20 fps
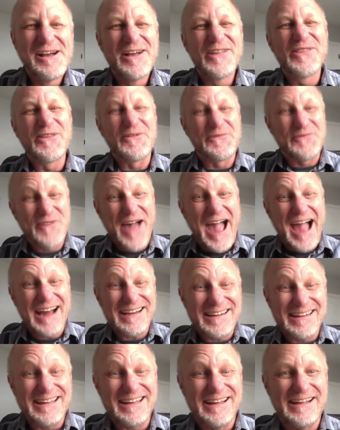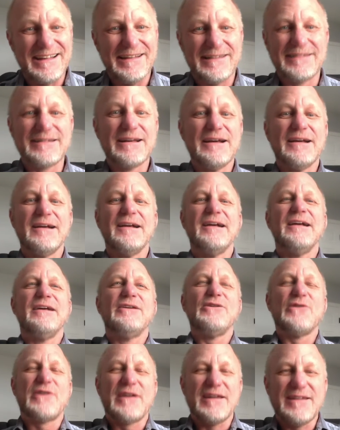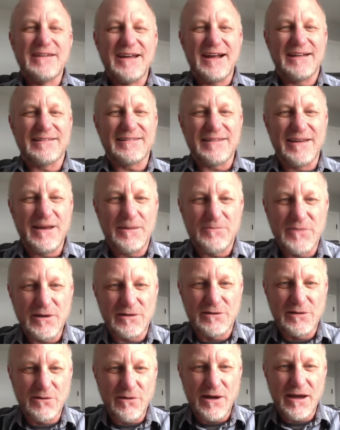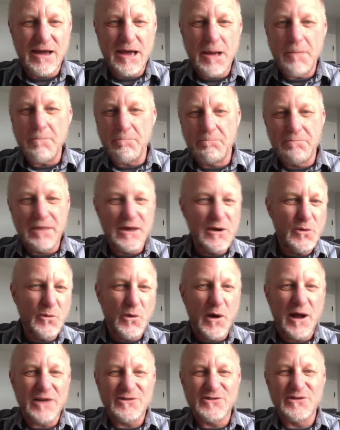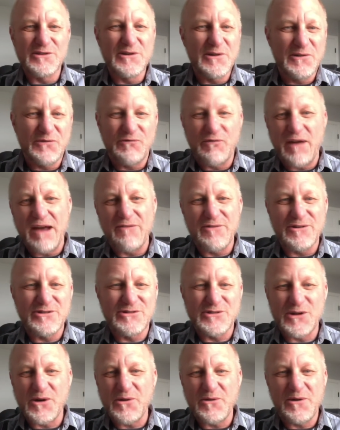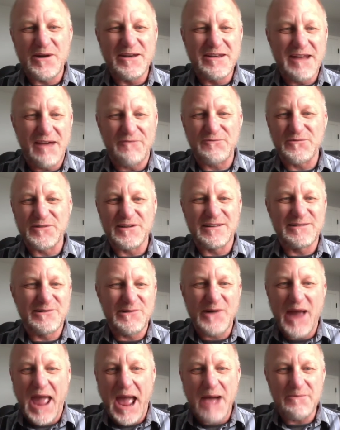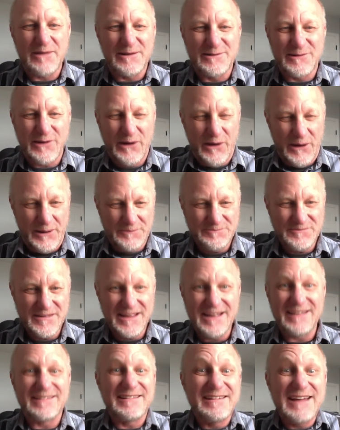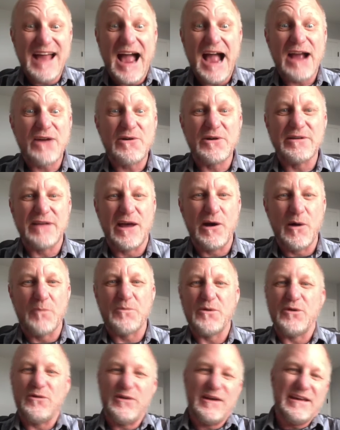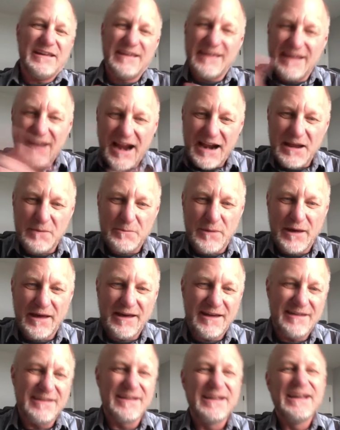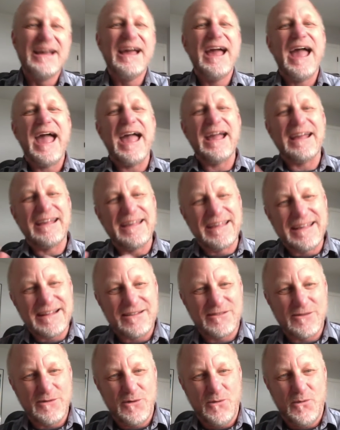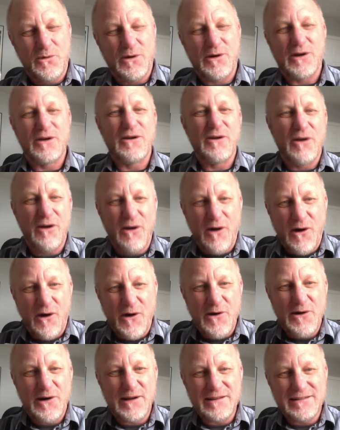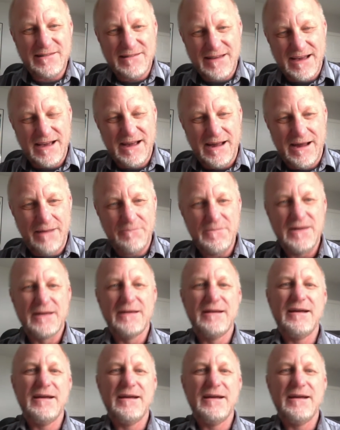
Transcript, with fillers: The fact is, you cannot stay up till 2 a.m. binge watching your favorite show on Netflix or Amazon. It's not going to help you to get out of bed and get to work on time.